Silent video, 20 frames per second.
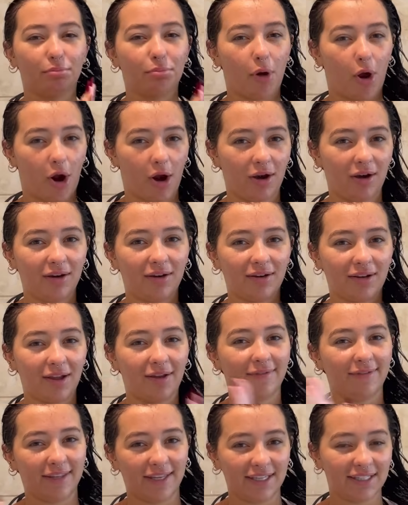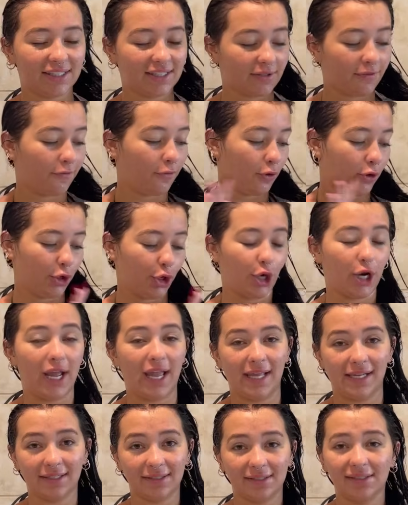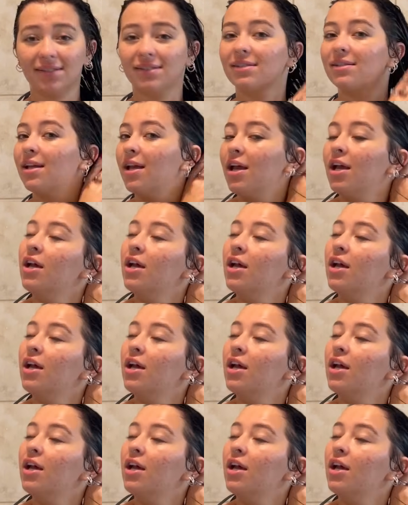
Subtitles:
part of this for your ends.